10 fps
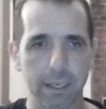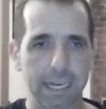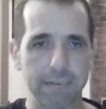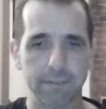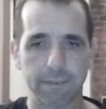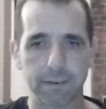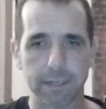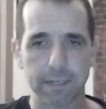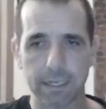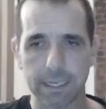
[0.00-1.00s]
And
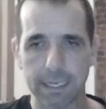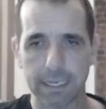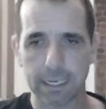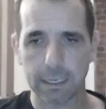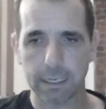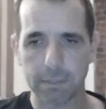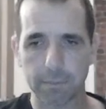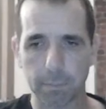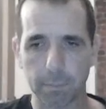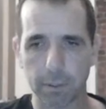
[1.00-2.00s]
finally, a bit of a
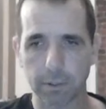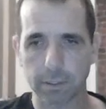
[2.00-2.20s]
bonkers